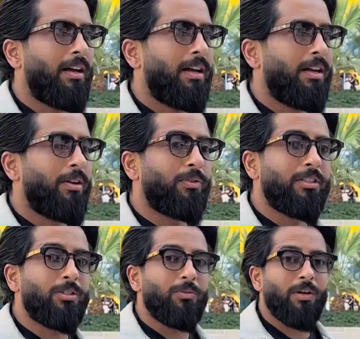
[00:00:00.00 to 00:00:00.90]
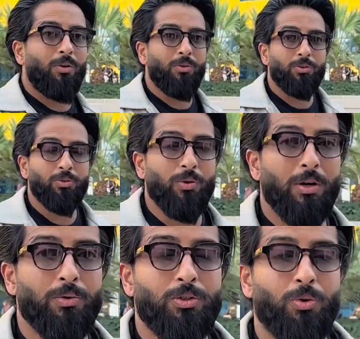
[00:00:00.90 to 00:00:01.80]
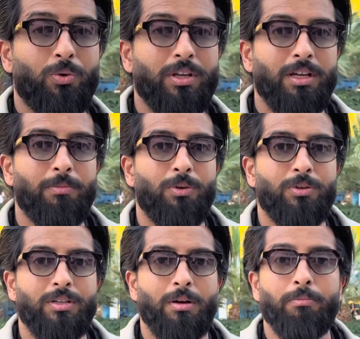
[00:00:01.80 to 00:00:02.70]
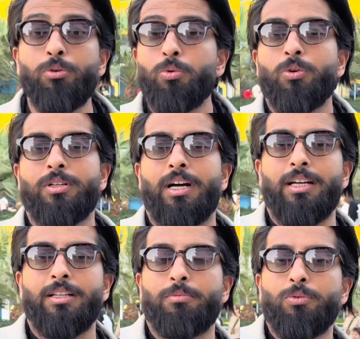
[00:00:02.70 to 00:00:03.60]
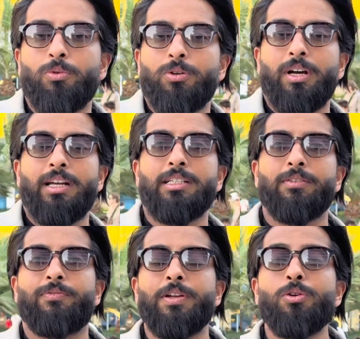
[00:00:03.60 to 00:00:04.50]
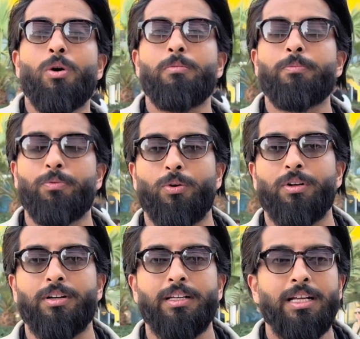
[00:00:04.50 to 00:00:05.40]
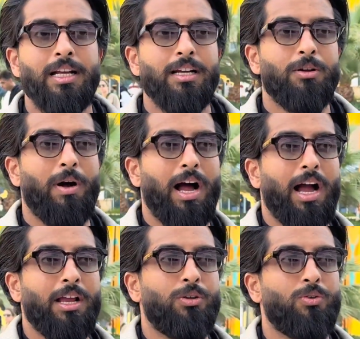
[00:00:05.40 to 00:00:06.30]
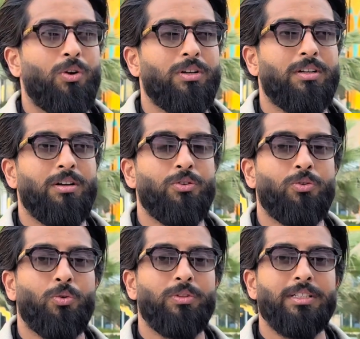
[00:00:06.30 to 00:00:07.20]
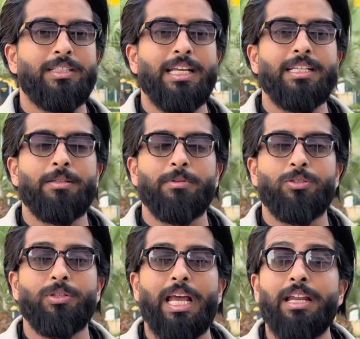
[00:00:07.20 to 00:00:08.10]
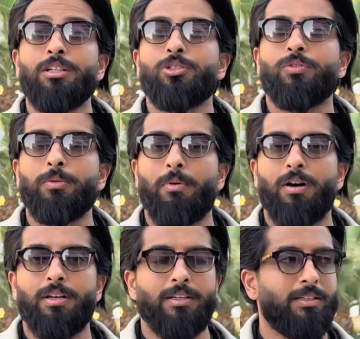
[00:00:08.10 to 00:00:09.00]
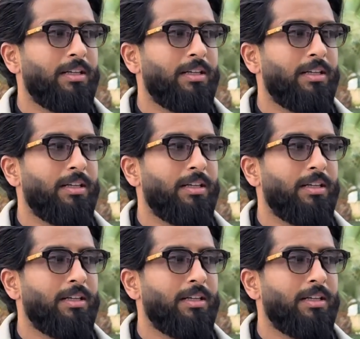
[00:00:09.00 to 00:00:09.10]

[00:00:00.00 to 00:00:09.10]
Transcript: Now this is where also I was talking about Blue Water Island. Blue Water Island is a phenomenal product. Now I do not control the sentiments or the energy of the market.